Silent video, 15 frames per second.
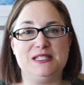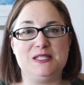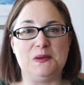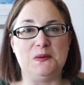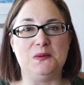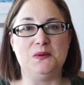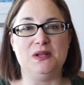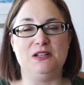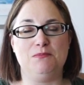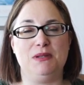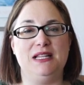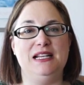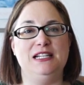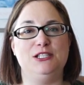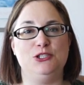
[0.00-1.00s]
So
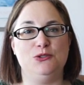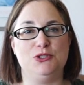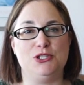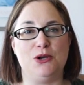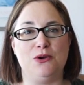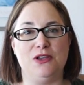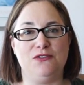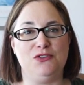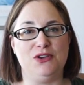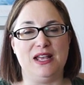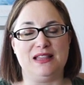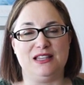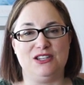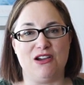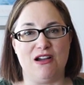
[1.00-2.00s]
please do so if you
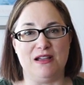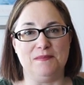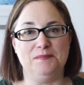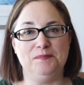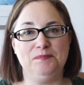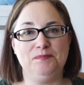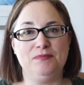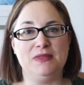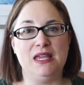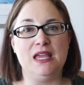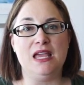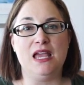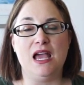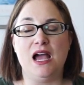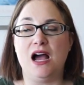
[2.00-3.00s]
get the time.
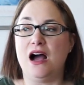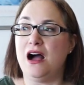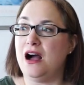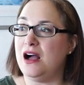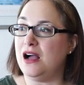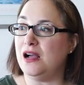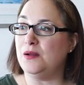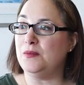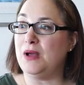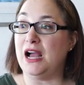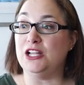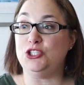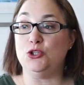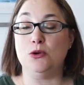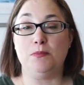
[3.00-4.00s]

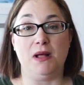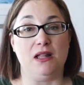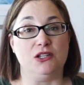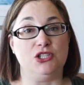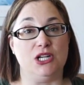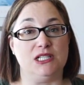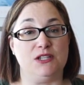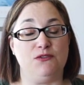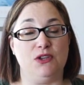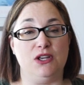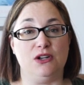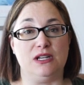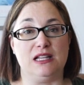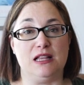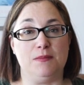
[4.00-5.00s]
I do apologize if you
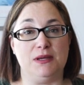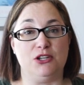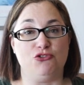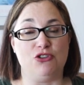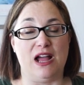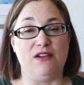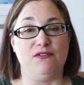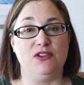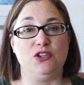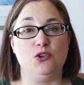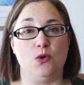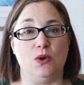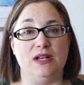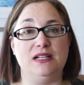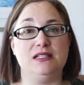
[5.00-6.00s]
hear a little bit of traffic
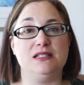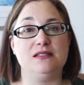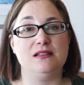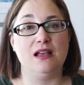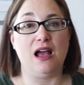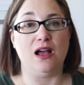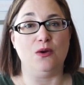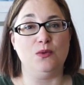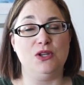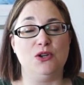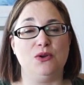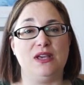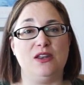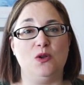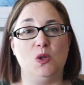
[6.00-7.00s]
noise. We
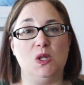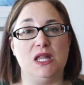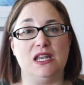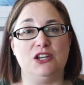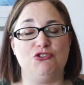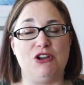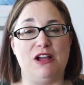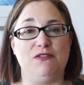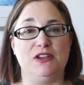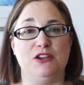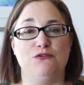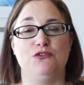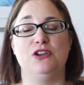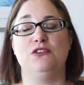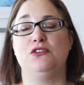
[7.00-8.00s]
don't get a whole lot of traffic
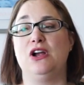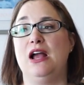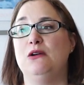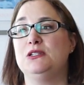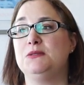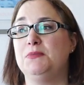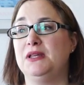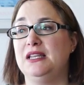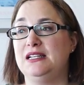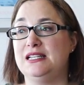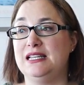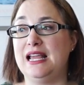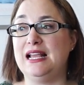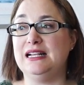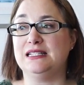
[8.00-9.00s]
in front of our house, but
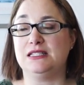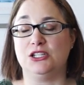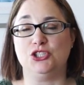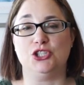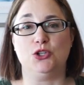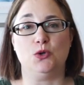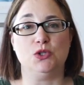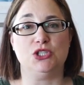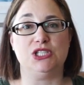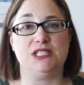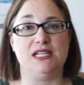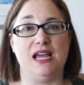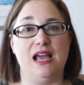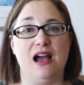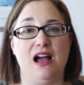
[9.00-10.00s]
today is such a gorgeous
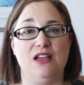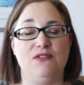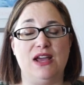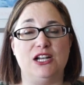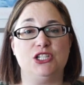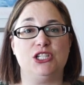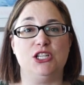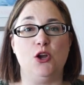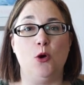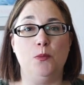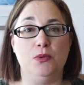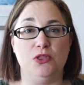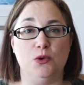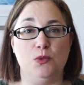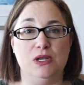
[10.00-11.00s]
day. I've actually
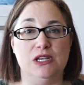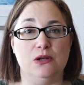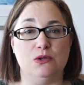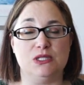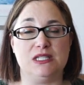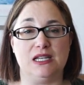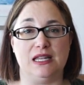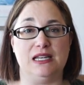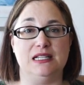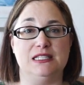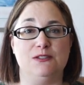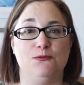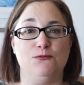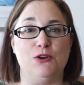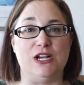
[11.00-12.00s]
opened the windows to let in
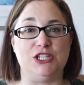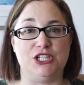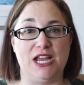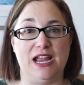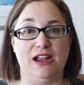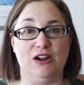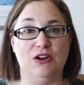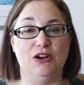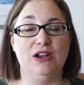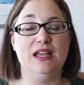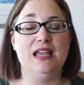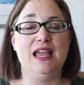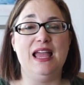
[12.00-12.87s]
some fresh air.